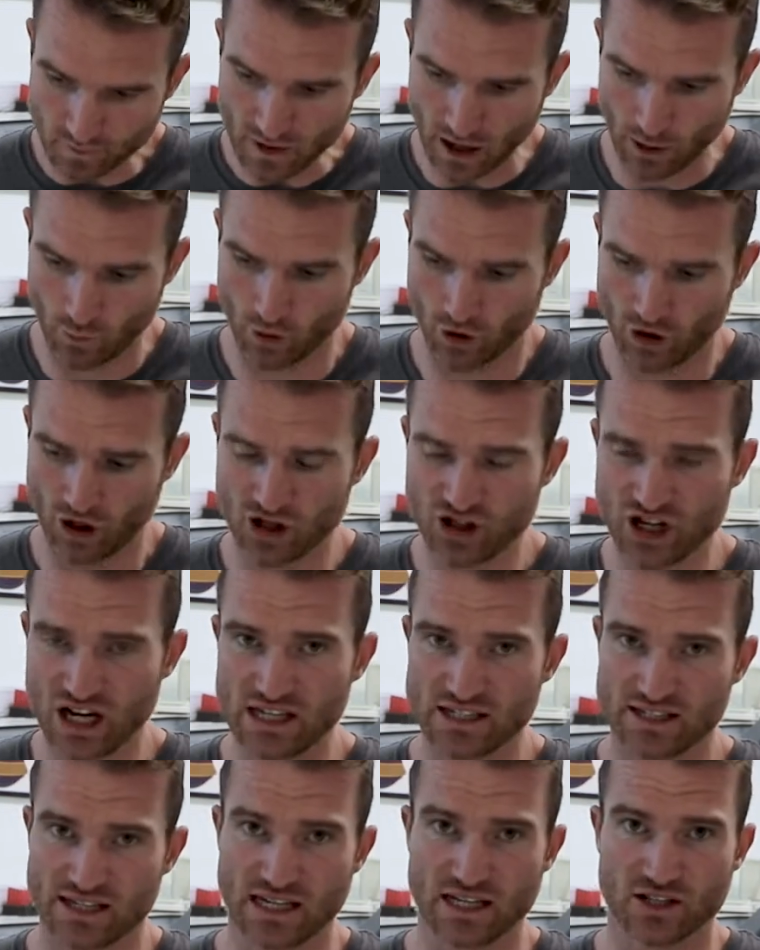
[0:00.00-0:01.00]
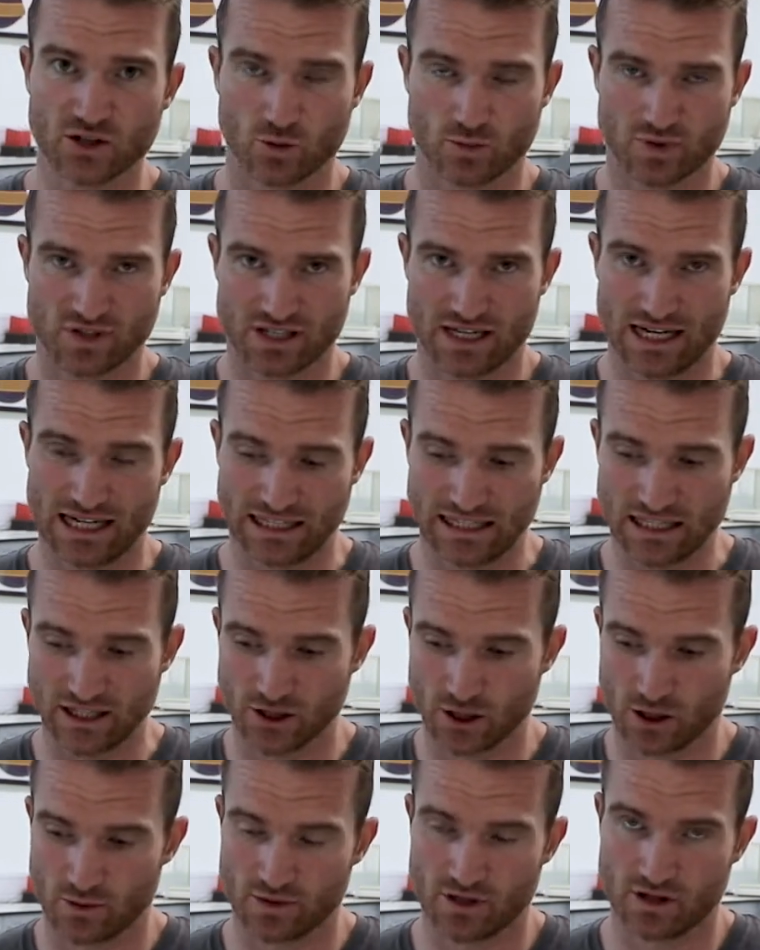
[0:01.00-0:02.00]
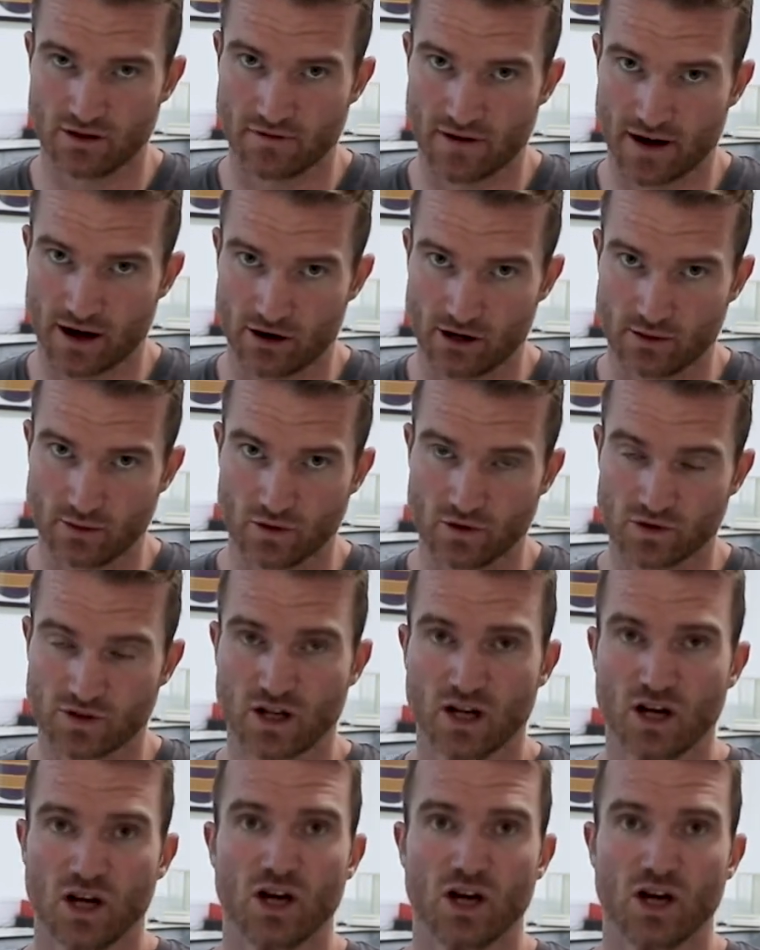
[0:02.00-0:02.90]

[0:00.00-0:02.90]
And we're going to change things up slightly in terms of the variables.